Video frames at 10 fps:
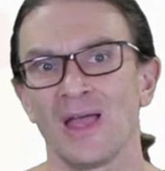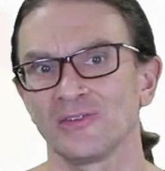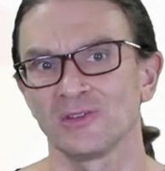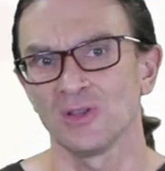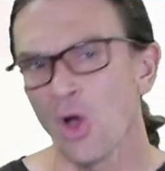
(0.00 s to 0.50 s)

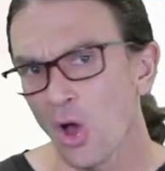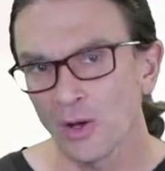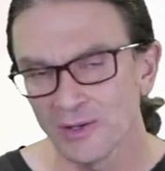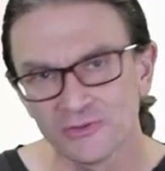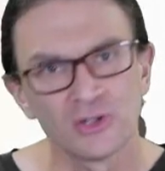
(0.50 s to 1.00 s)
as
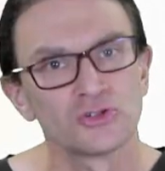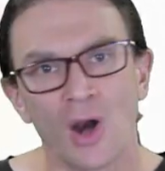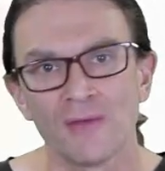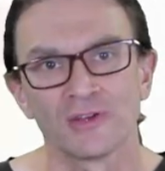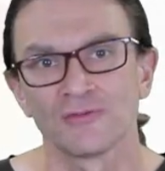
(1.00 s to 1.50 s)
long as the
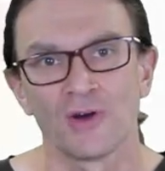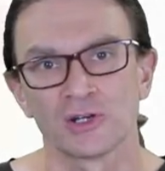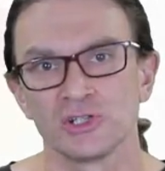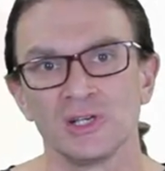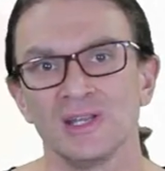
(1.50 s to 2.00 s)
driving
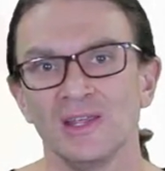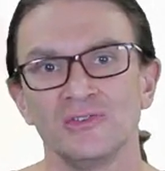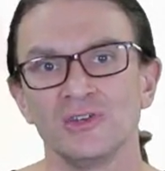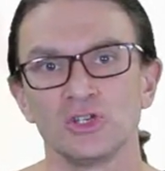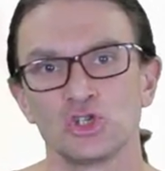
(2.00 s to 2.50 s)
function
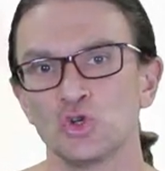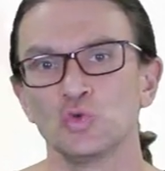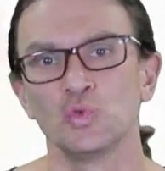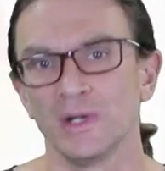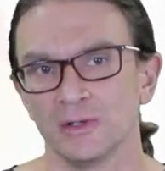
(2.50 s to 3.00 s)
isn't
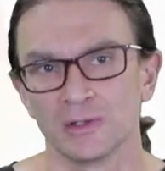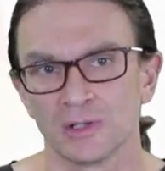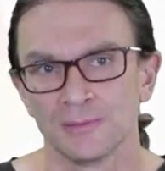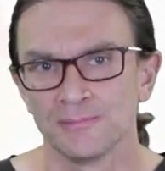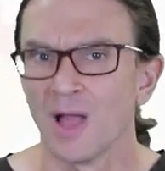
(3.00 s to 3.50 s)
too
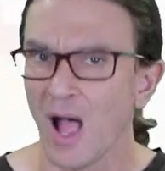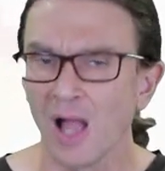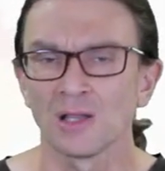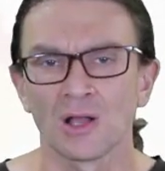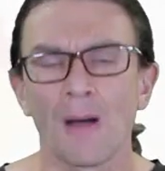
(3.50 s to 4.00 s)
weird.
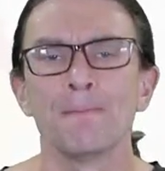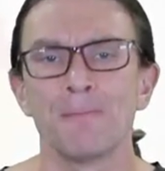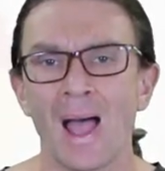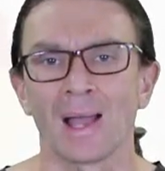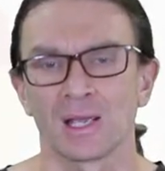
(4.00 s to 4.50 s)
I'll
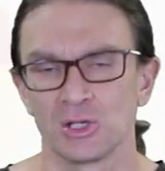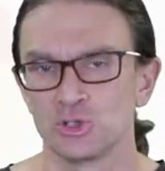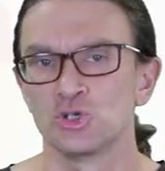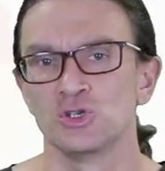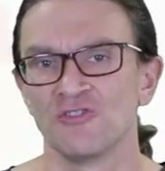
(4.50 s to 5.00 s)
come back
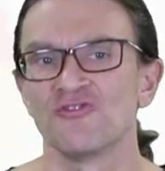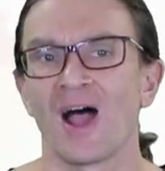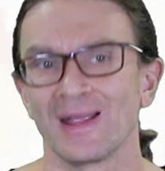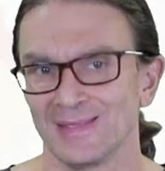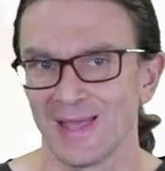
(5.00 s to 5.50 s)
to
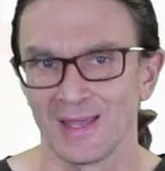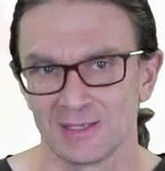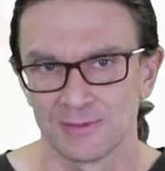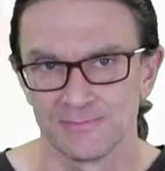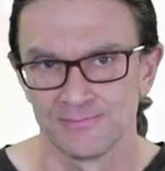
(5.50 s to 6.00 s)
define
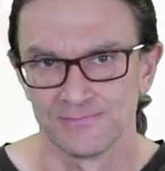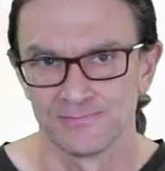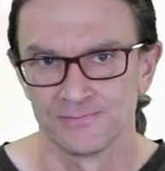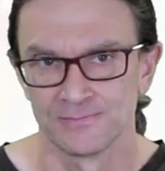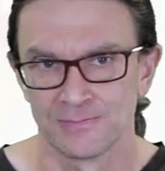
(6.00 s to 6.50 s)
that.
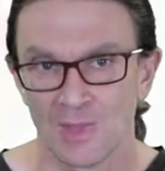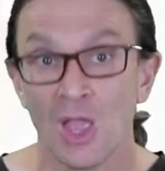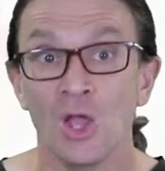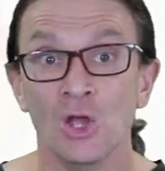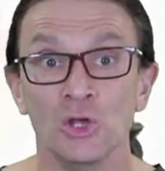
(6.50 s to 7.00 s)

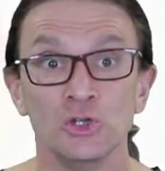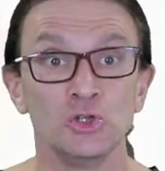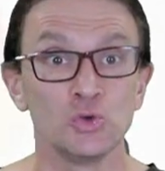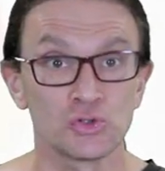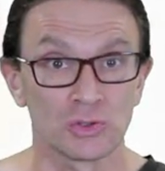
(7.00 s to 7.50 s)

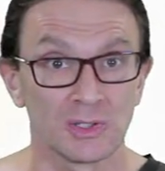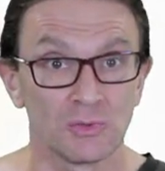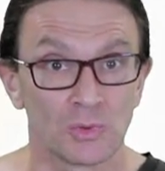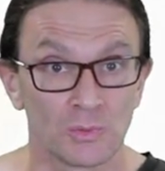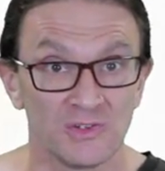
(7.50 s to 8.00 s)

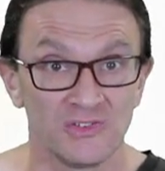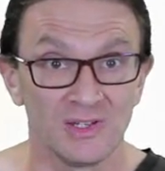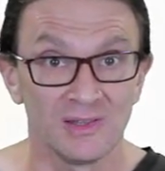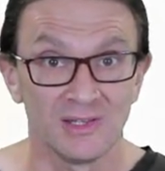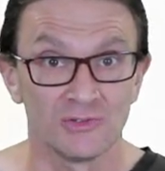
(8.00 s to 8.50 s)
Usually when we
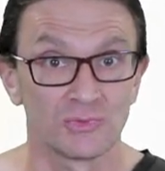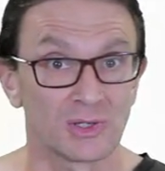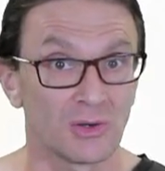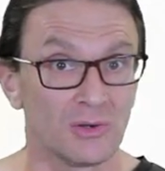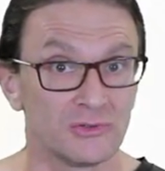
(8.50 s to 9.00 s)
see these
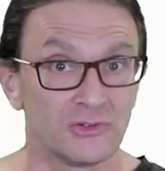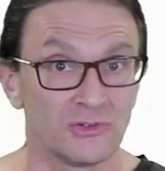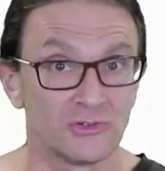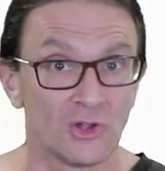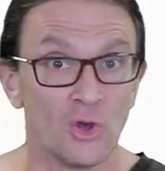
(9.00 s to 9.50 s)

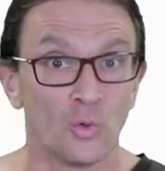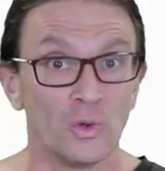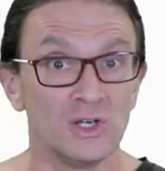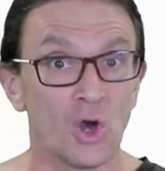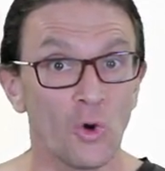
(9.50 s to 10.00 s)
recurrences,
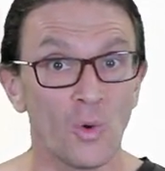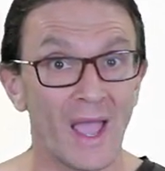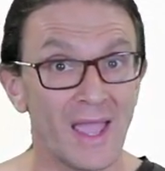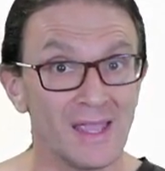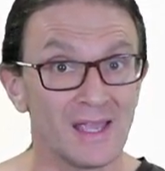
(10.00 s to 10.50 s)
we
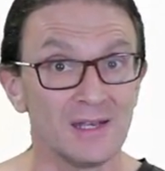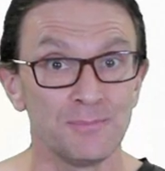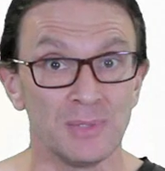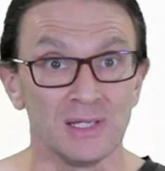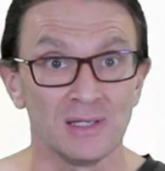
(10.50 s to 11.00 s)
know a
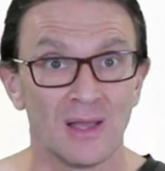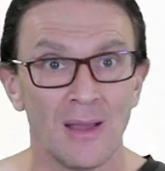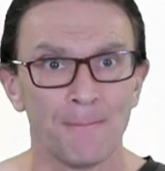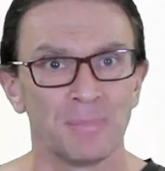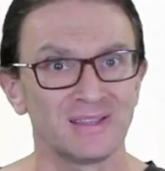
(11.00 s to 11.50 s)
and b,
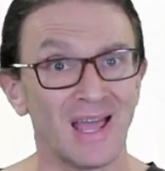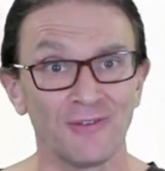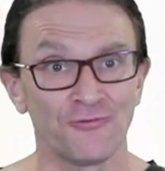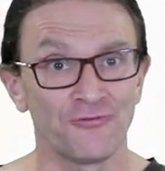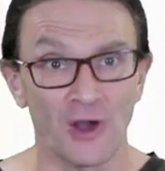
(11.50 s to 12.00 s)
but
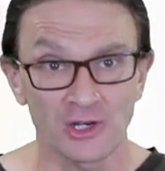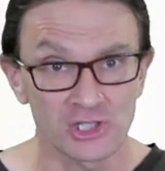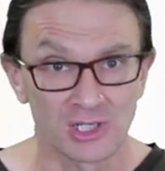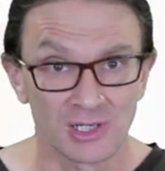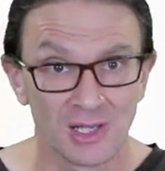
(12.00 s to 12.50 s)
that
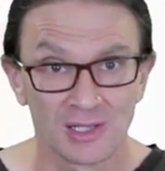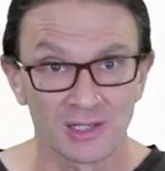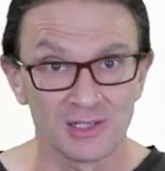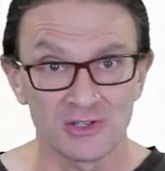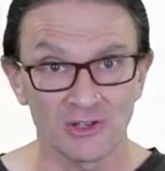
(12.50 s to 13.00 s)
function
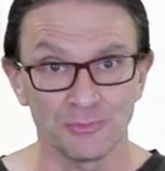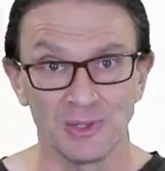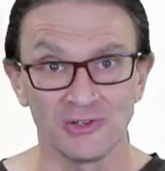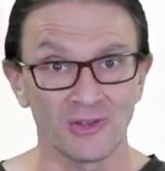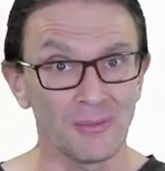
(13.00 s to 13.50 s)
can just
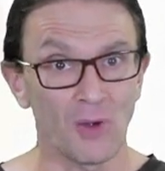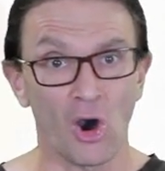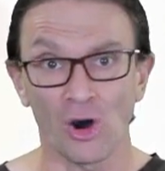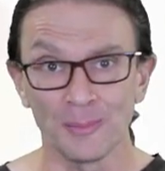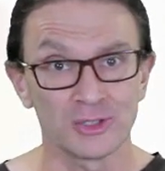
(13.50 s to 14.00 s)
be some
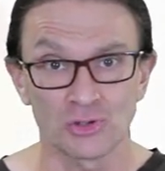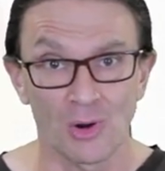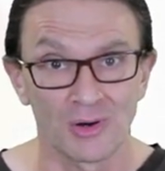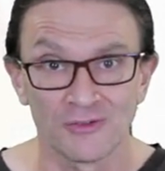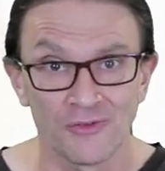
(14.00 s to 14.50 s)

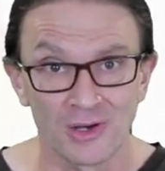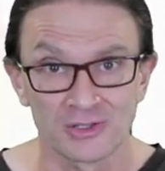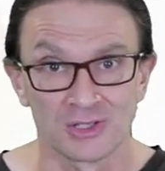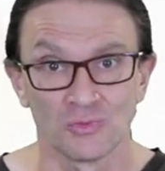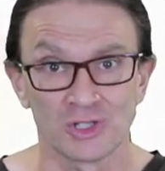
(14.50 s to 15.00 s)
arbitrary
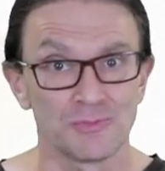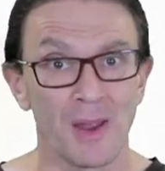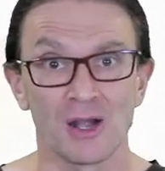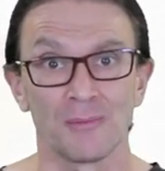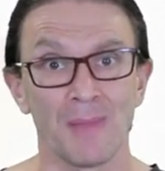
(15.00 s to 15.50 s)
function which
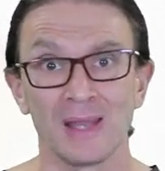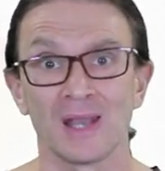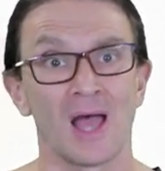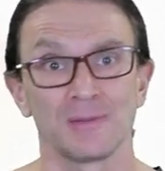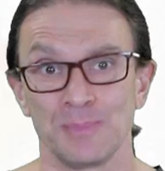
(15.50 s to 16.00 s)
may or may
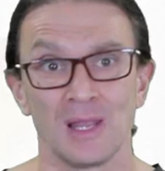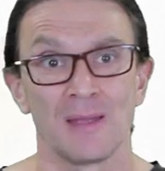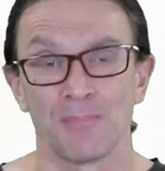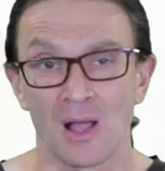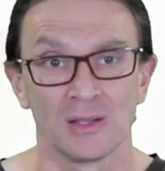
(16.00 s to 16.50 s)
not be
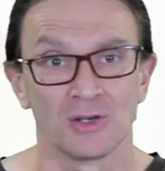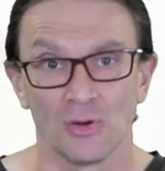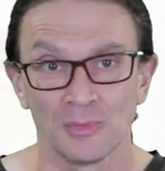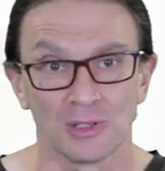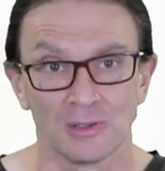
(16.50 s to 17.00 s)
a
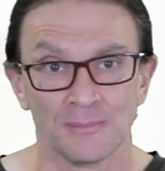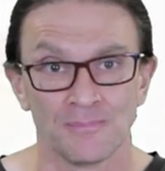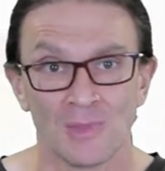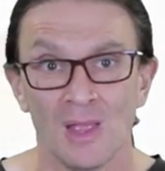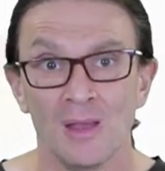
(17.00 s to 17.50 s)
polynomial.
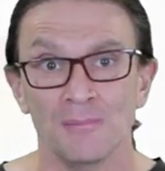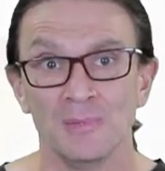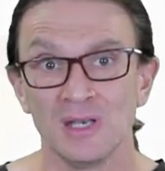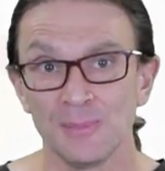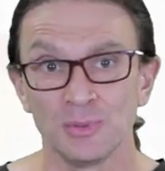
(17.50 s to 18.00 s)

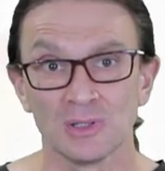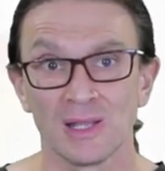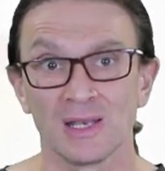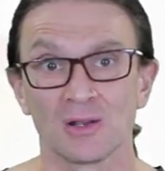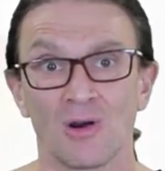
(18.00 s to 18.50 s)

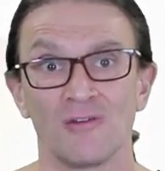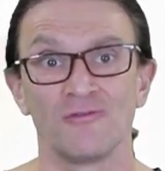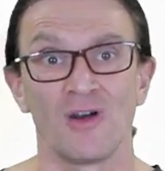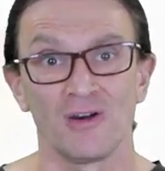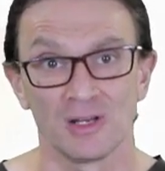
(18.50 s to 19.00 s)
Manipulating our
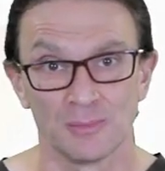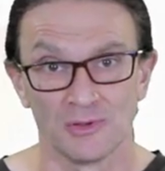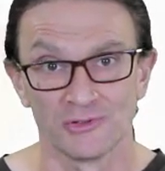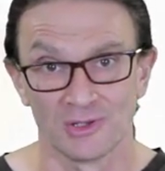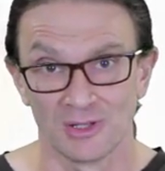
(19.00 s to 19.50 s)

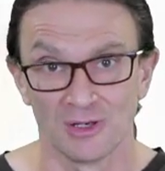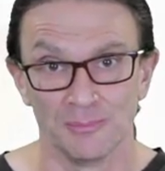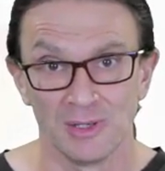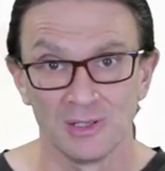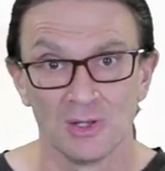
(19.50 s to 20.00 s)
variables a
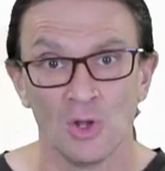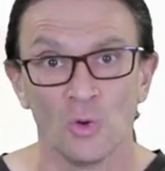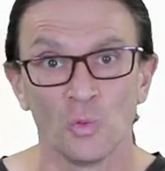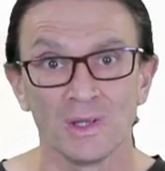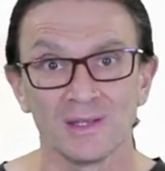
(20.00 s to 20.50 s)
little bit,
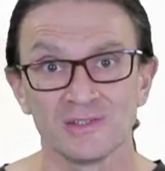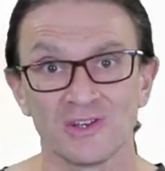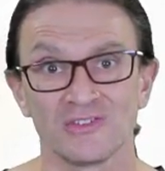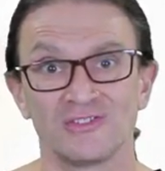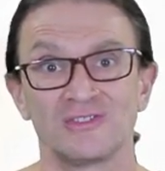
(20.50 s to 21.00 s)
we can
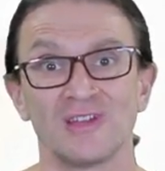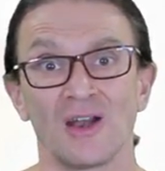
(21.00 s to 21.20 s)
just